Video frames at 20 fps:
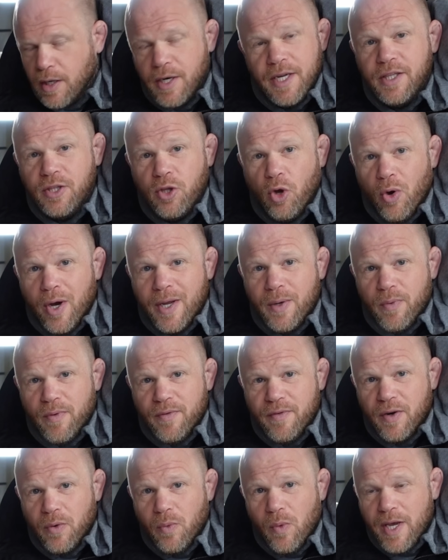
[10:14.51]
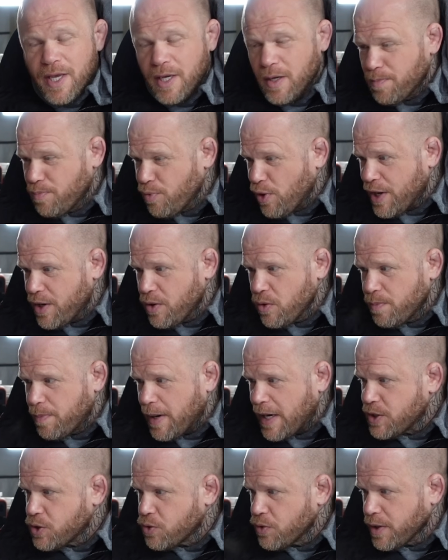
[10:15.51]
and it died within a week. Brand new
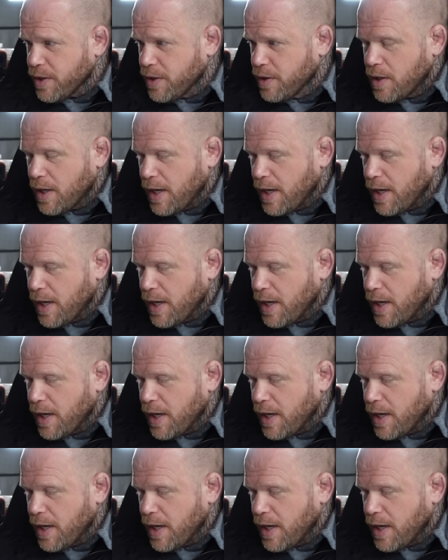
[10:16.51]
battery.